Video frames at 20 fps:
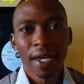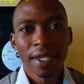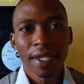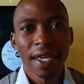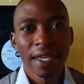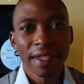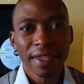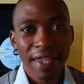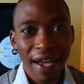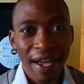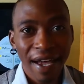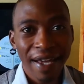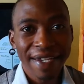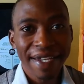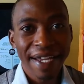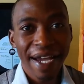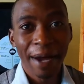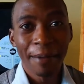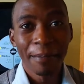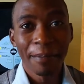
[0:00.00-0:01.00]
The
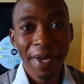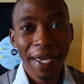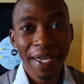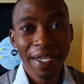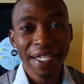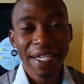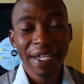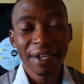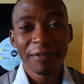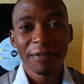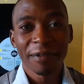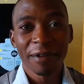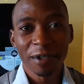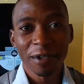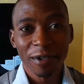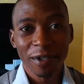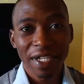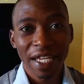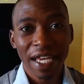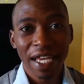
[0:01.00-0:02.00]
third amazing
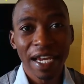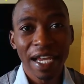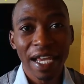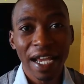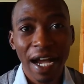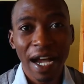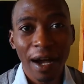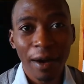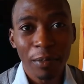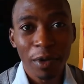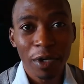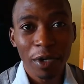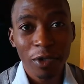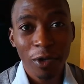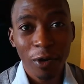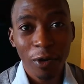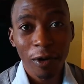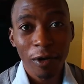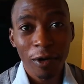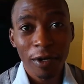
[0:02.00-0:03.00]
photo selling app is
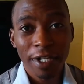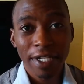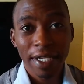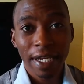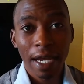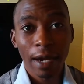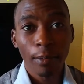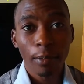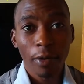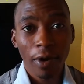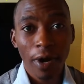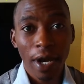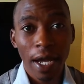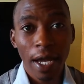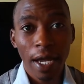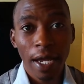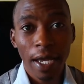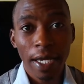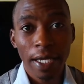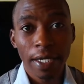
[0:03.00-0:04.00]
called
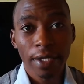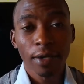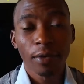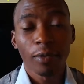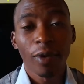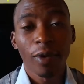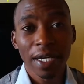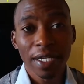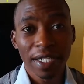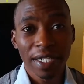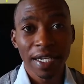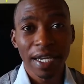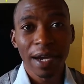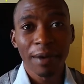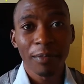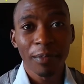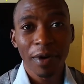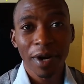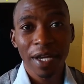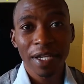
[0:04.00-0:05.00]
Snapwire, and what
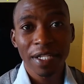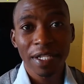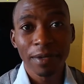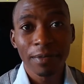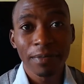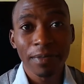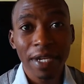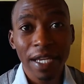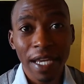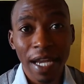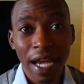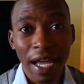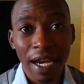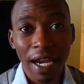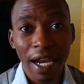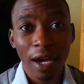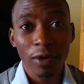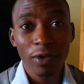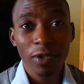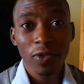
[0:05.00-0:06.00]
Snapwire simply
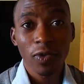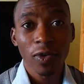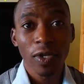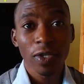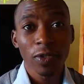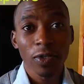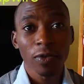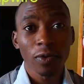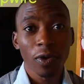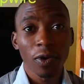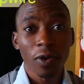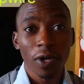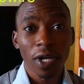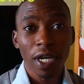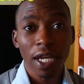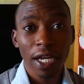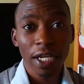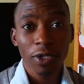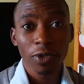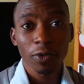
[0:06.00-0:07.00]
allows you is to
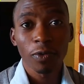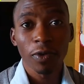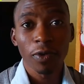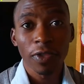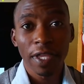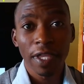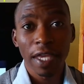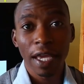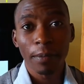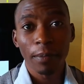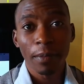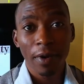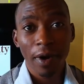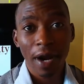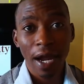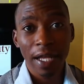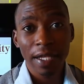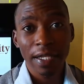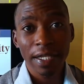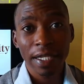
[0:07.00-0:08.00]
connect with the
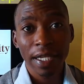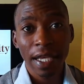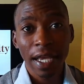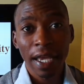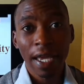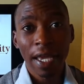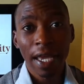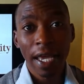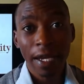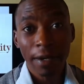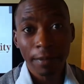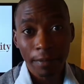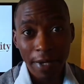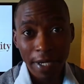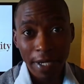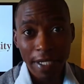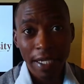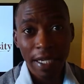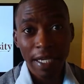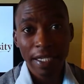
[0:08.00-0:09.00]
brands and
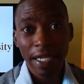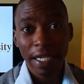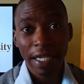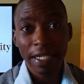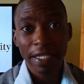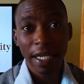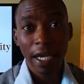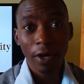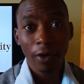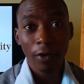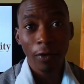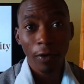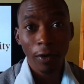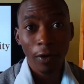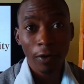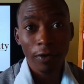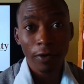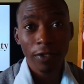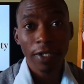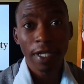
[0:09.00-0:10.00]
businesses
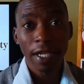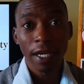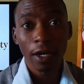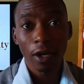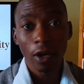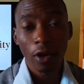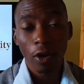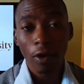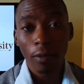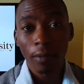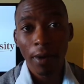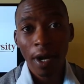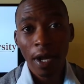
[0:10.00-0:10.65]
across the globe.